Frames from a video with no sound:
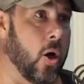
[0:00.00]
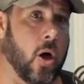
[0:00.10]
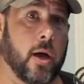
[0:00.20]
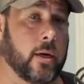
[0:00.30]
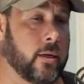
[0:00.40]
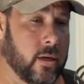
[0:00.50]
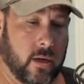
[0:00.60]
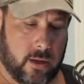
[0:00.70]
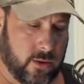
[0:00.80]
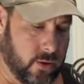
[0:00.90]
gone
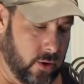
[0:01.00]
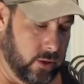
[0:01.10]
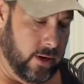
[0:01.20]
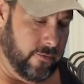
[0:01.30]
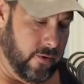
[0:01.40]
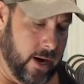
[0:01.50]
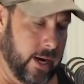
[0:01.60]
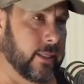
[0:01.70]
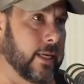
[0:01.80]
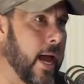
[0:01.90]
Thursday,
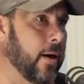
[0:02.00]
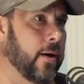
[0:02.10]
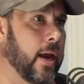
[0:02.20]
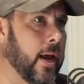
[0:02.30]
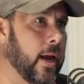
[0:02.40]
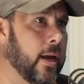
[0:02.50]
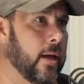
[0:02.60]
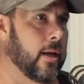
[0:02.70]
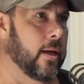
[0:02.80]
Friday, Saturday,